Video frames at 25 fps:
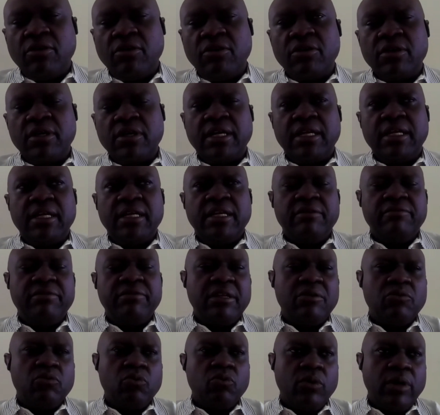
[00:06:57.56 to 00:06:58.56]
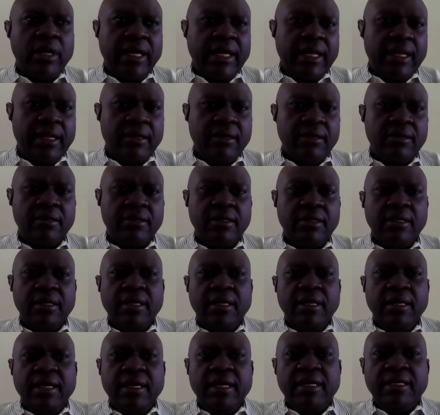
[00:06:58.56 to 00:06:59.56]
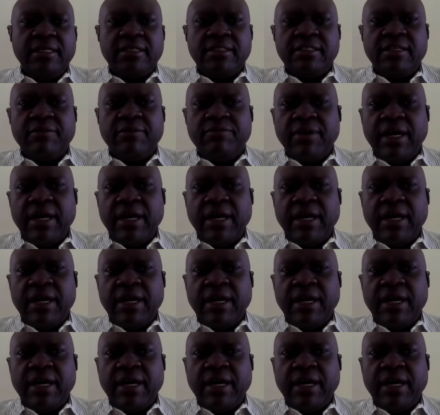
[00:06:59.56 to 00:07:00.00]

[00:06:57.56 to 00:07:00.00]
long and living well is the